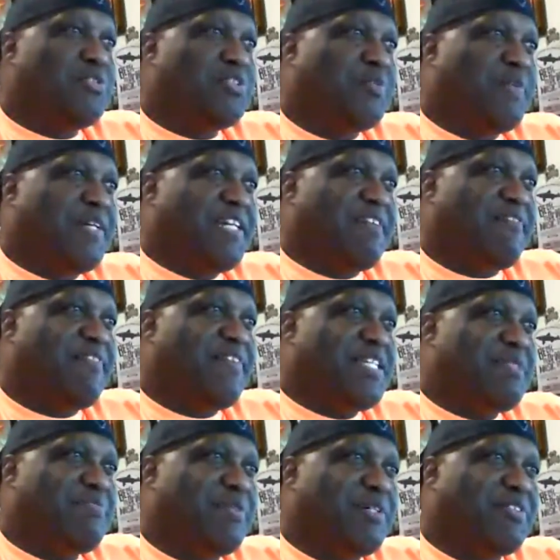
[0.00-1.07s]
on one of the
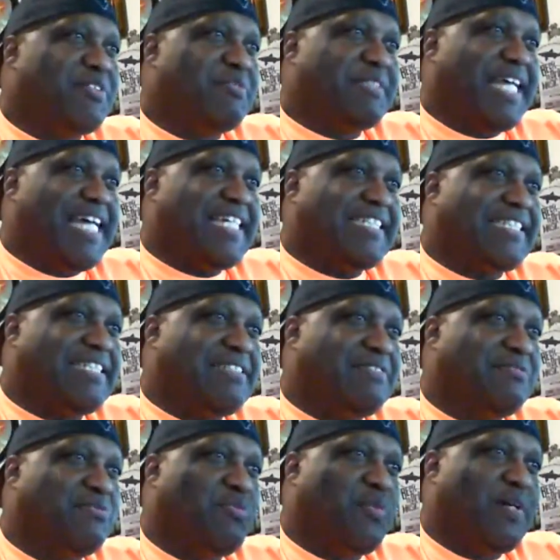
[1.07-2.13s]
Facebook groups
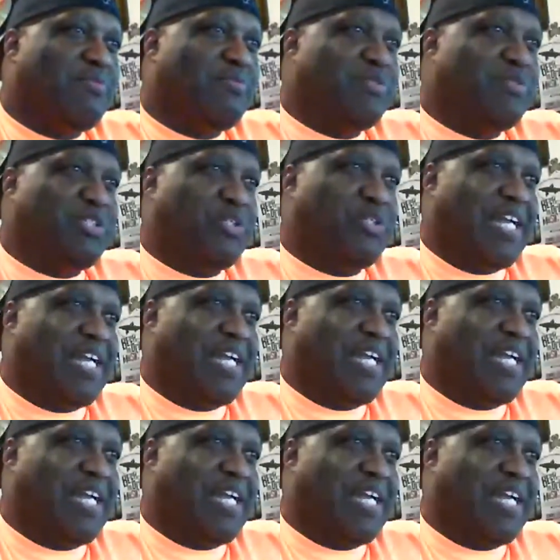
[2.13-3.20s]
asking, "What would you like
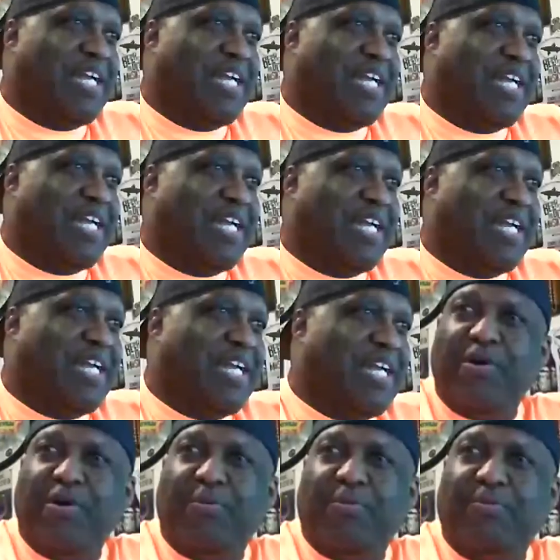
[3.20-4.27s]
to not hear
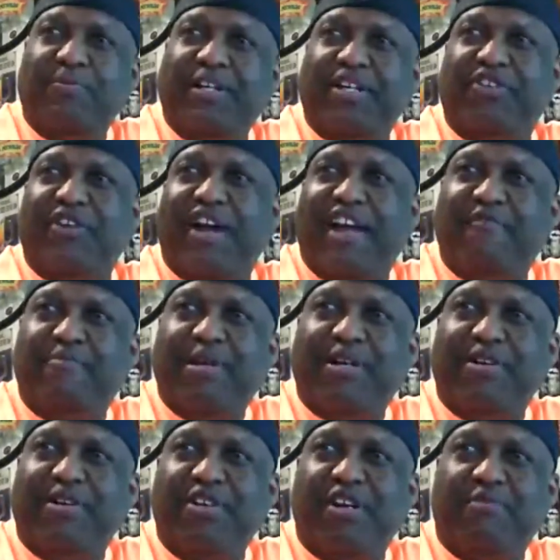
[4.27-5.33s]
anymore in, in craft
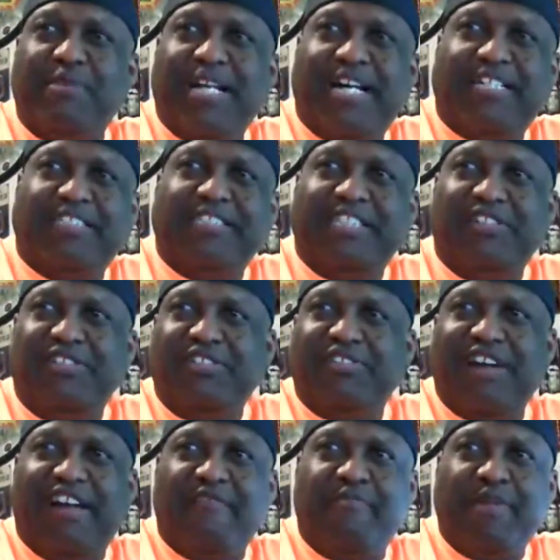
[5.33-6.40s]
beer terminology or
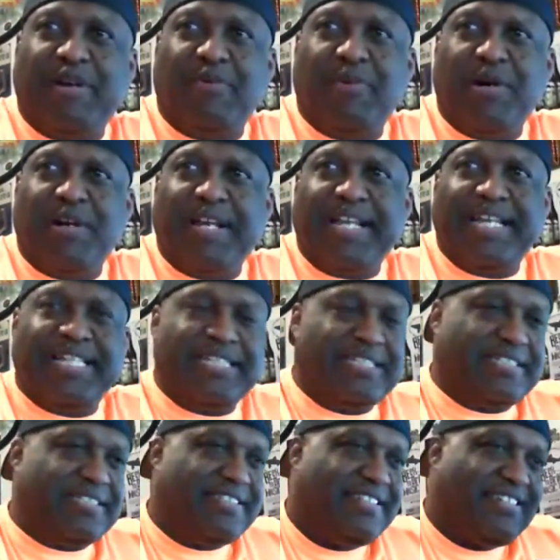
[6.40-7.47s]
craft beer world?" I
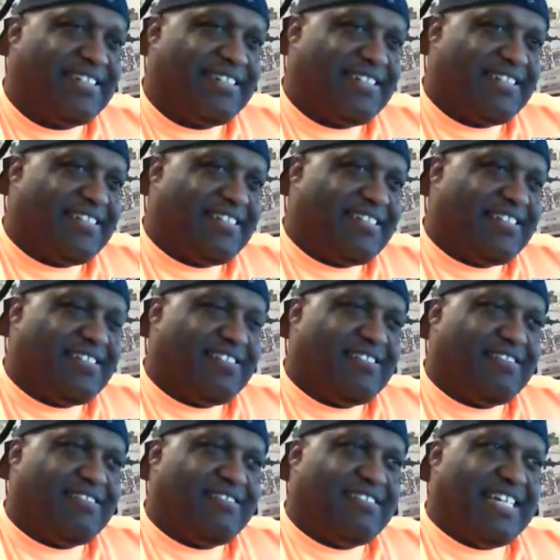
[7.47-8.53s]
guess.
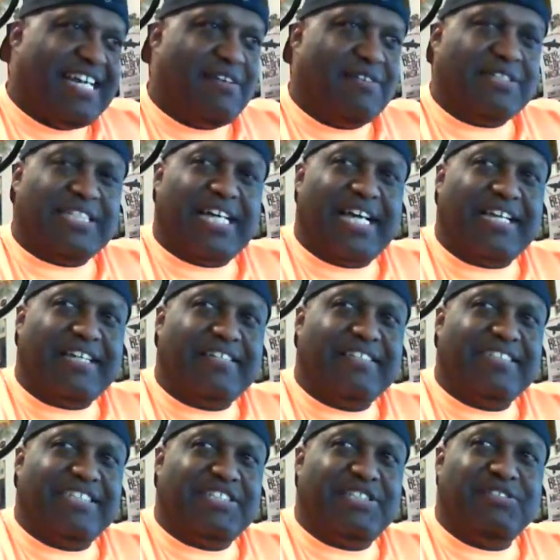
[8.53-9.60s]
And I was like,
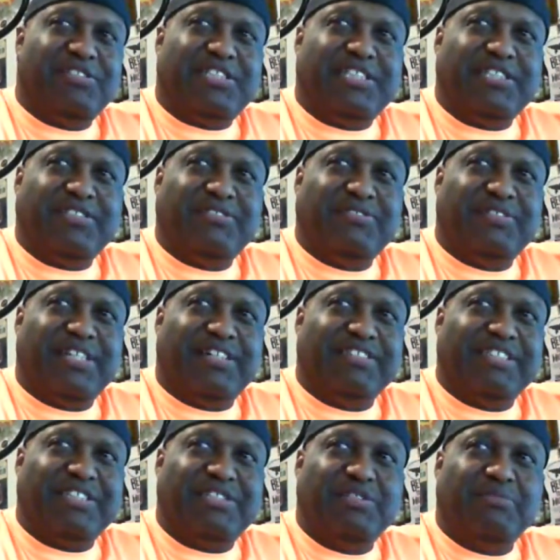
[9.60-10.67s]
"Is it too soon, or
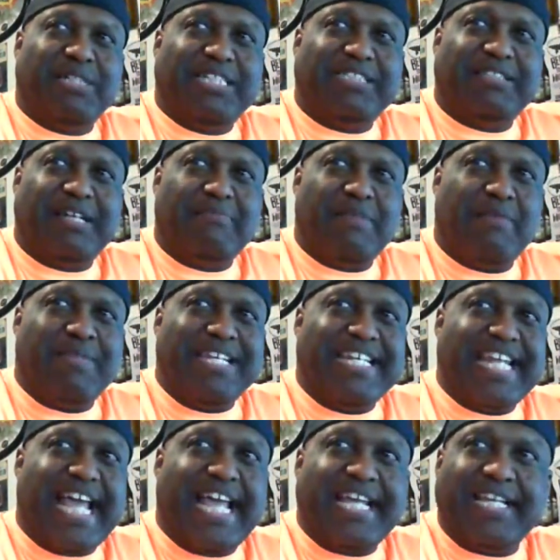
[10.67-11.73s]
is it too much? Like maybe
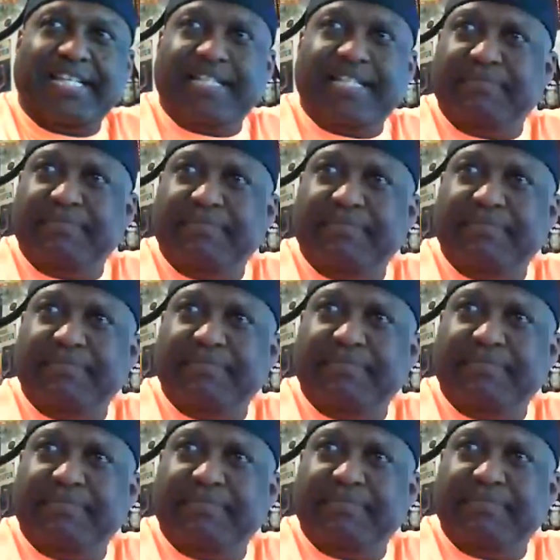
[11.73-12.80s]
dank?
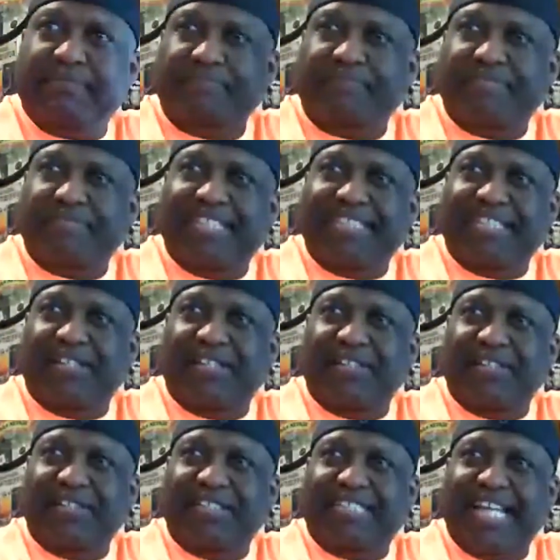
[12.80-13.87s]
Is
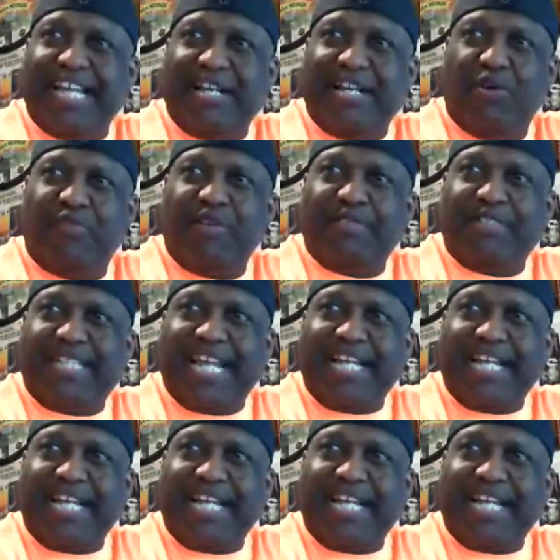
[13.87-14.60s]
it yeah. dank, dank